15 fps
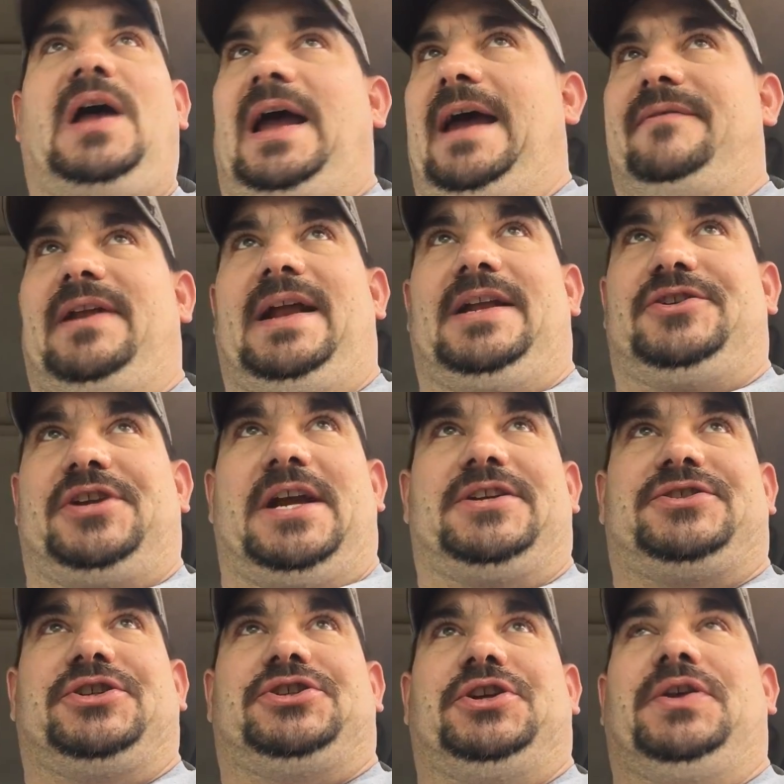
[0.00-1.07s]
haven't had a
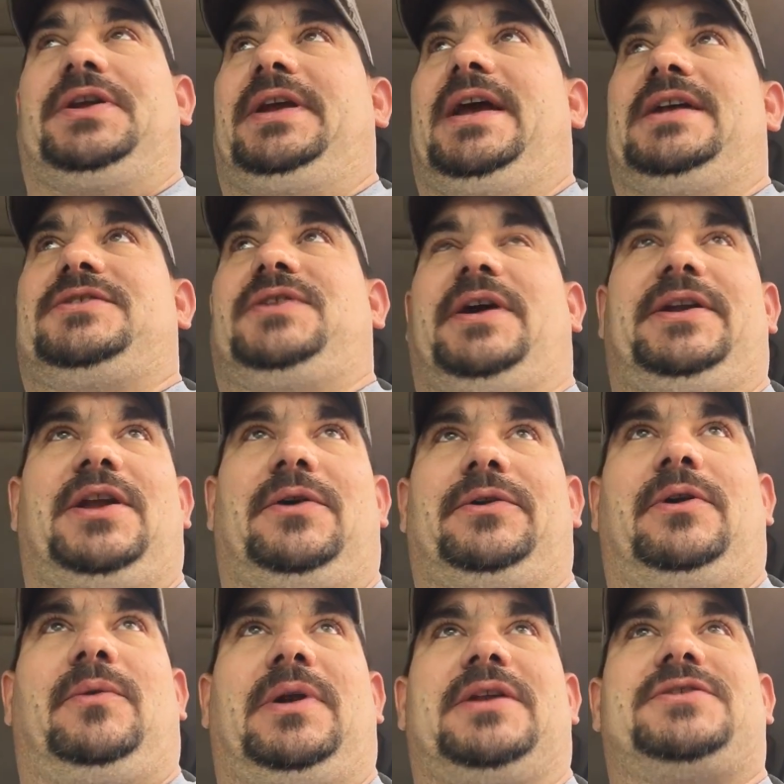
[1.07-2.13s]
chance to shoot it yet, so I don't
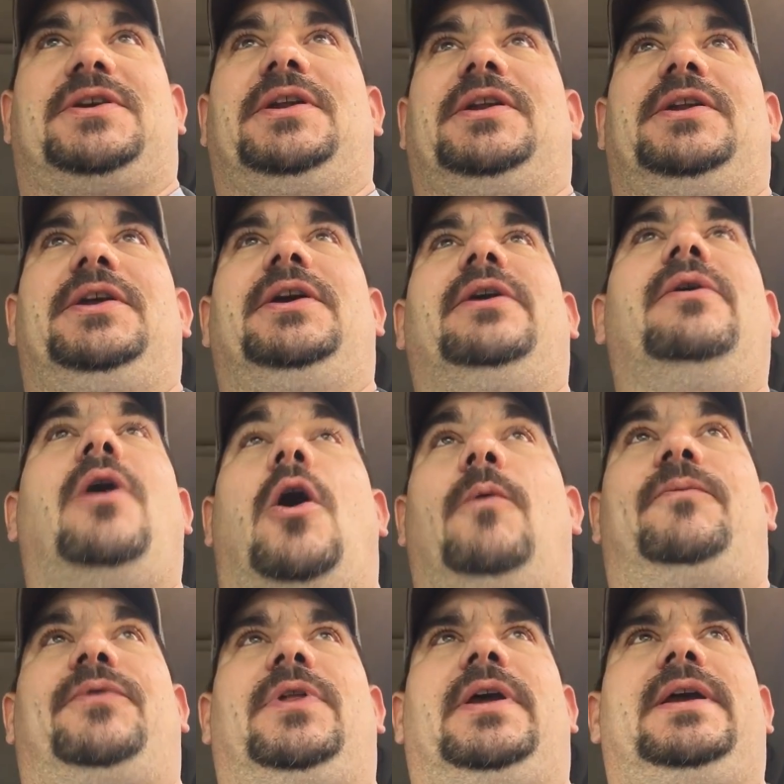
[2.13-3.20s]
know what it's going to do.
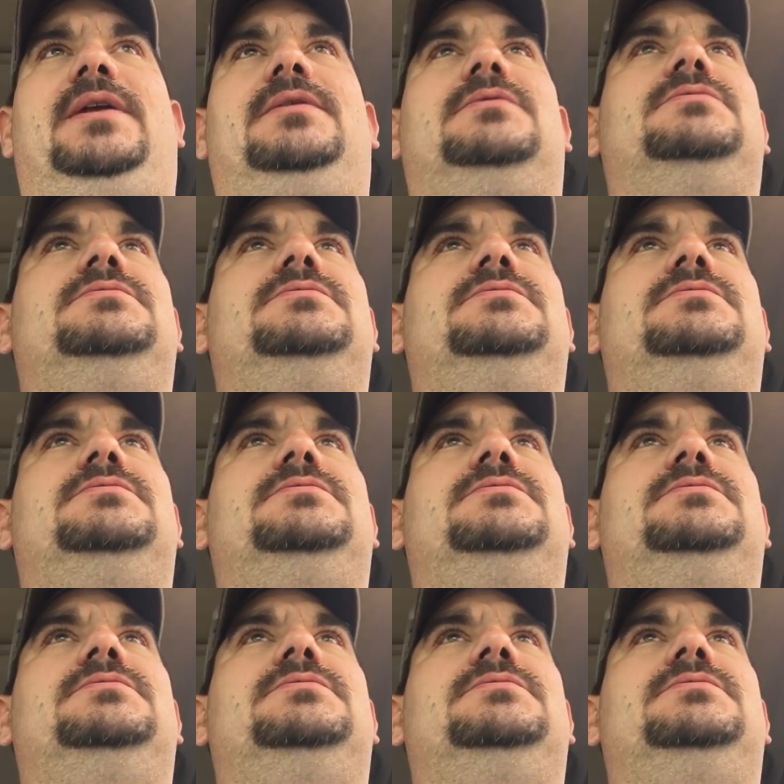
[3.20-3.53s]
Hopefully